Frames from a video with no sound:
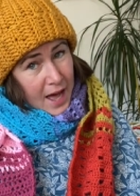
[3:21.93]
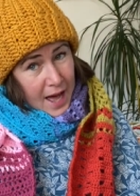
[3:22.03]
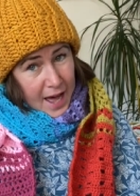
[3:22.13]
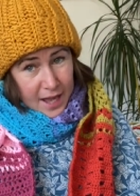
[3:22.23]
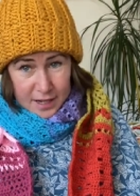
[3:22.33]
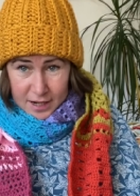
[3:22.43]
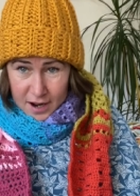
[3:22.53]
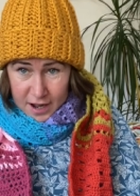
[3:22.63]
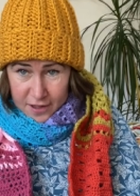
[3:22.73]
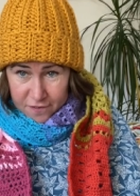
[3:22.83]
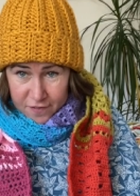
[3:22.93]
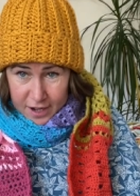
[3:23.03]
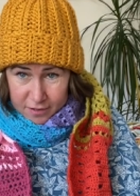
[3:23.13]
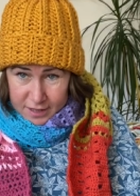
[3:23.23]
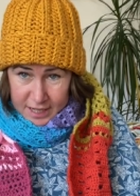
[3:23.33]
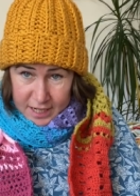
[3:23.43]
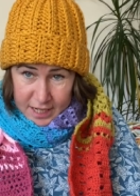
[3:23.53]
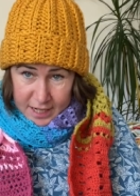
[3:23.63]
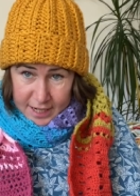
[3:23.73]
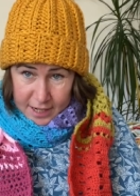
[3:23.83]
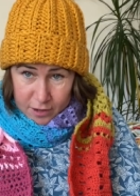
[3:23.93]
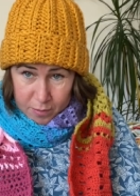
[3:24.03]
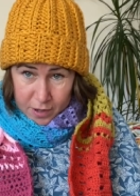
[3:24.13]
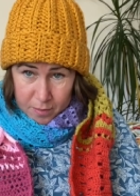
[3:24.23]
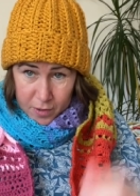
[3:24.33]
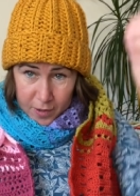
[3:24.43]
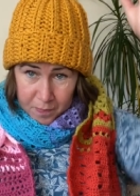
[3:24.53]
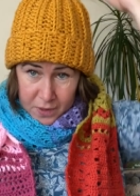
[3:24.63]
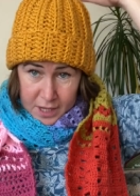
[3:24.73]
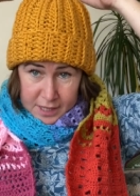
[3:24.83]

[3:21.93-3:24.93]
And I felt it needed a little pom-pom,